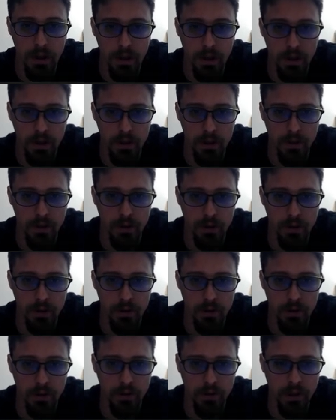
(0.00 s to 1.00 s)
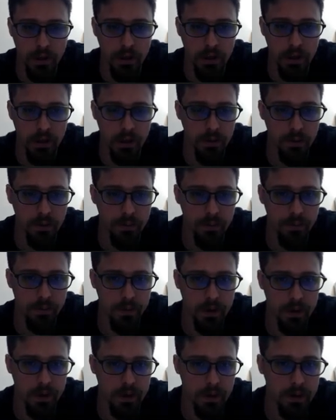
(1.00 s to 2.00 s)
you can see
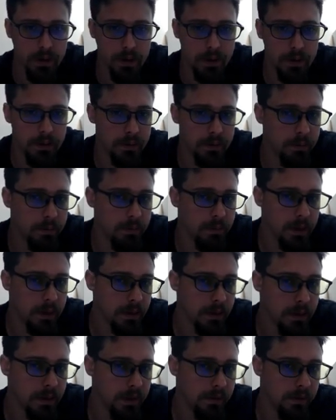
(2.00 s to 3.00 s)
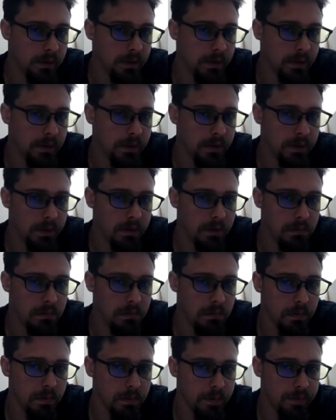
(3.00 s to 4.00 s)
the black pieces
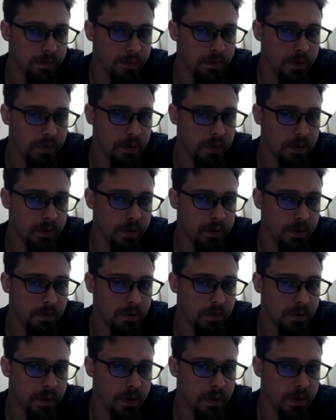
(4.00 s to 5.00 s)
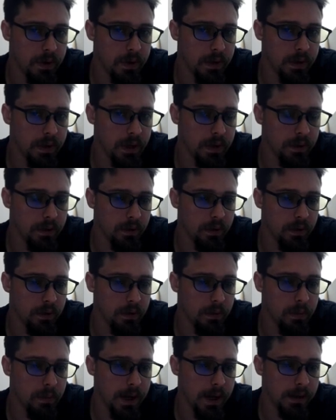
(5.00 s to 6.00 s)
are not doing too
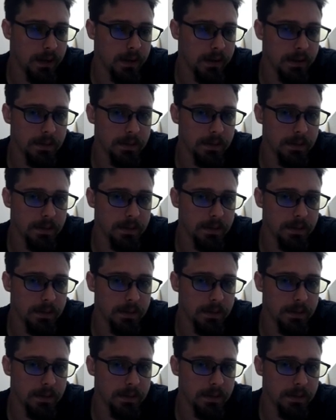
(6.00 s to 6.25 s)
bad here.